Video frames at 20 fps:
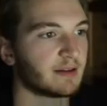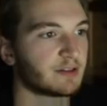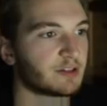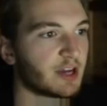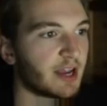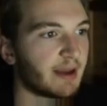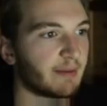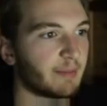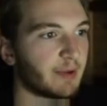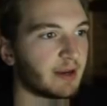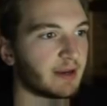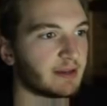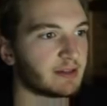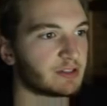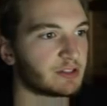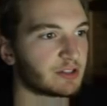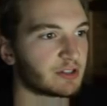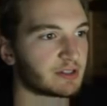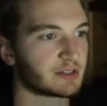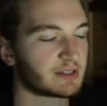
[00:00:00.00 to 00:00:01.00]
Chapman is
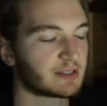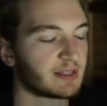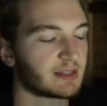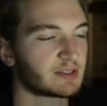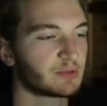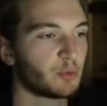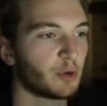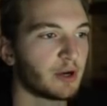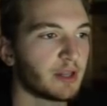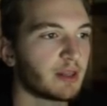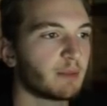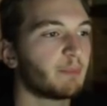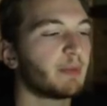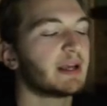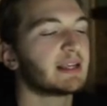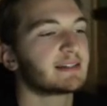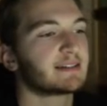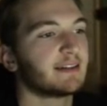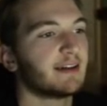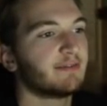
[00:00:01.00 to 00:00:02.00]
just, it's one of the
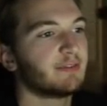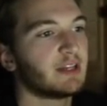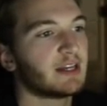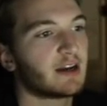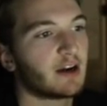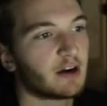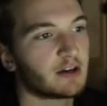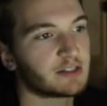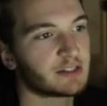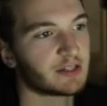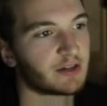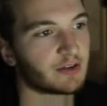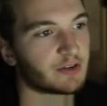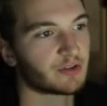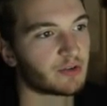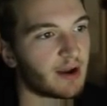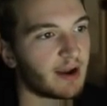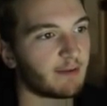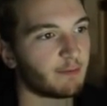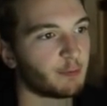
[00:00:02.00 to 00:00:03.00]
best lefty cards you can
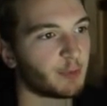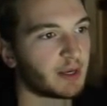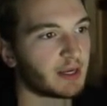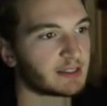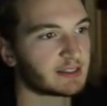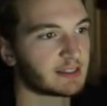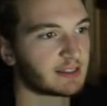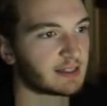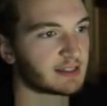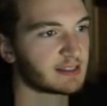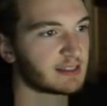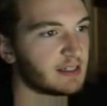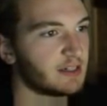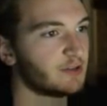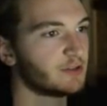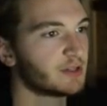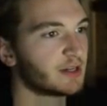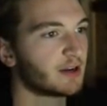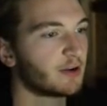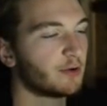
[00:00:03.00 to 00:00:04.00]
draft because it doesn't
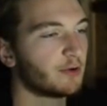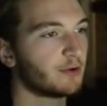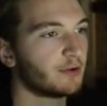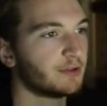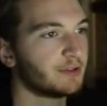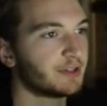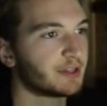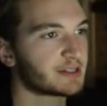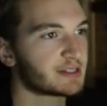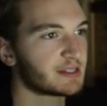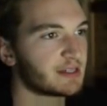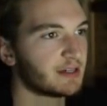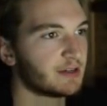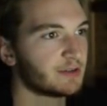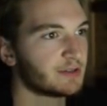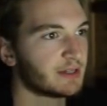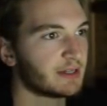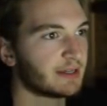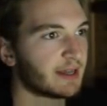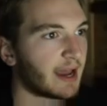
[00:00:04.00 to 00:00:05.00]
use a gold, doesn't
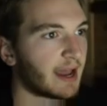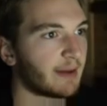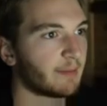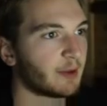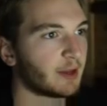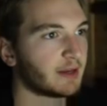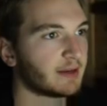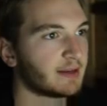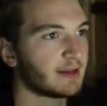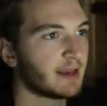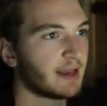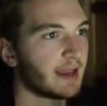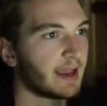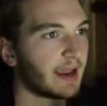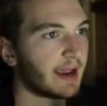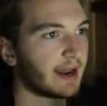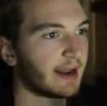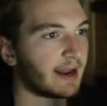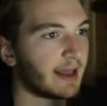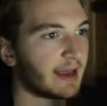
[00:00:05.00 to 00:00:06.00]
use a diamond,
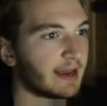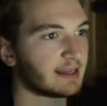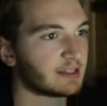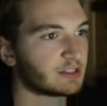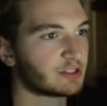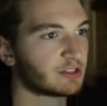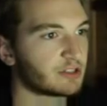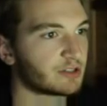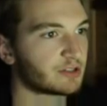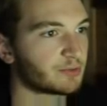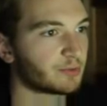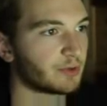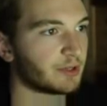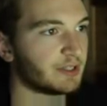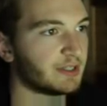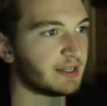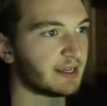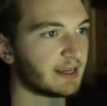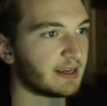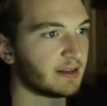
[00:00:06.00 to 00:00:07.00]
and it has just
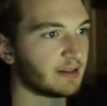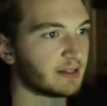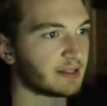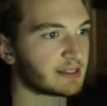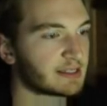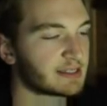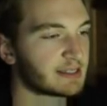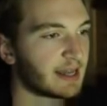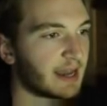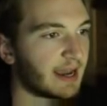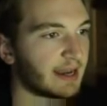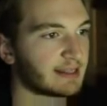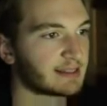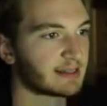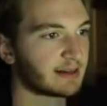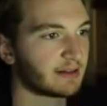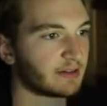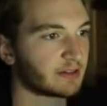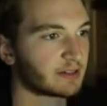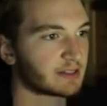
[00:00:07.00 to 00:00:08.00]
ridiculous stats,
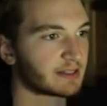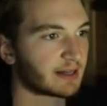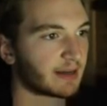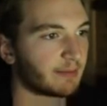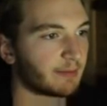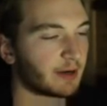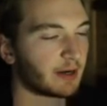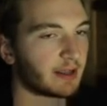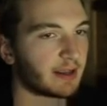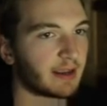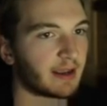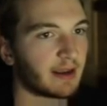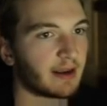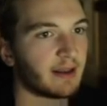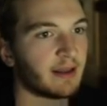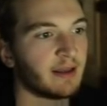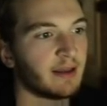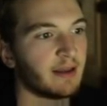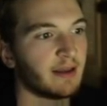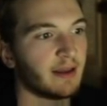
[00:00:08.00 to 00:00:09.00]
and it looks like I'm going to
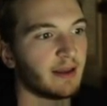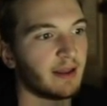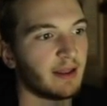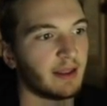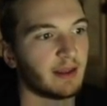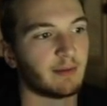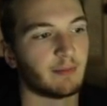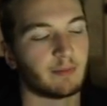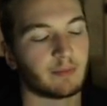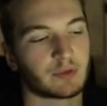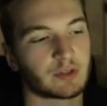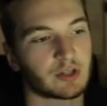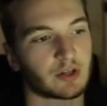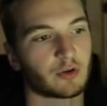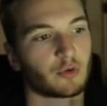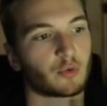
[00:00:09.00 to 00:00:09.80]
get him to